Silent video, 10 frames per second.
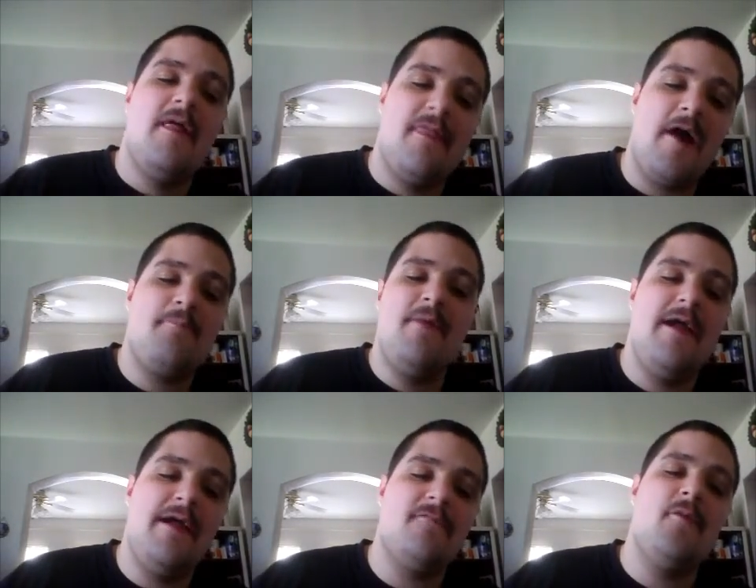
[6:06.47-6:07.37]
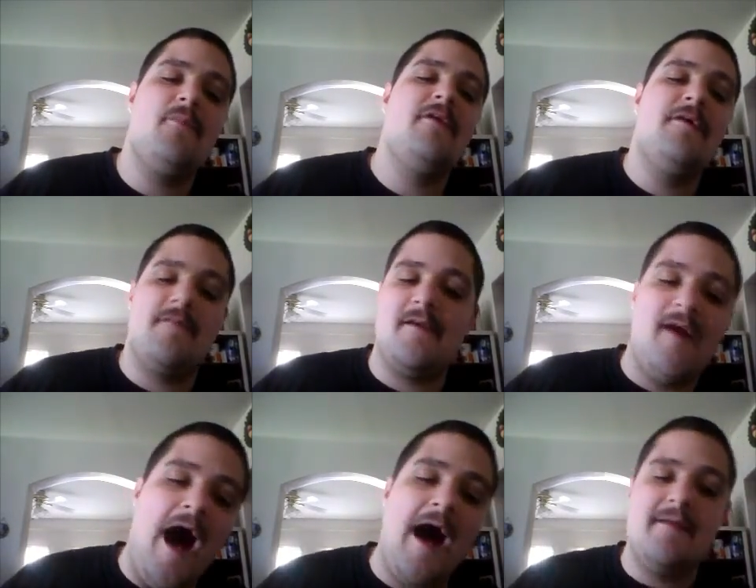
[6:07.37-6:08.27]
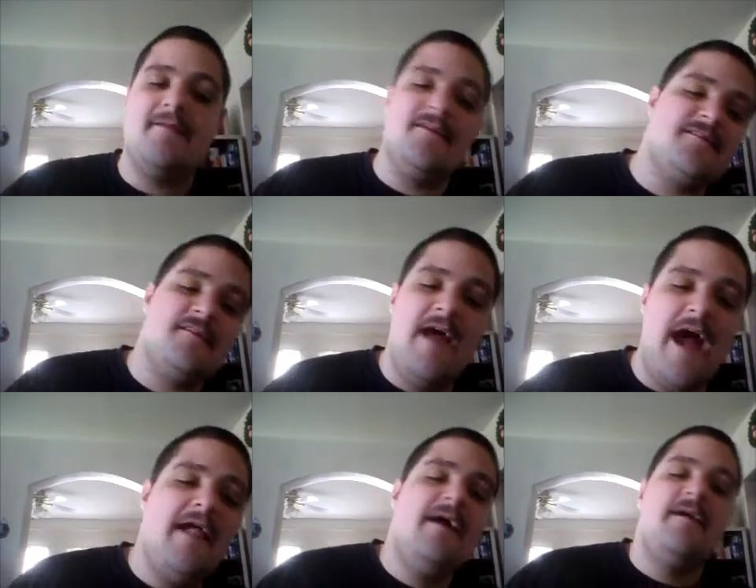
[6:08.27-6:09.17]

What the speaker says: That being if you believe in God and this and that.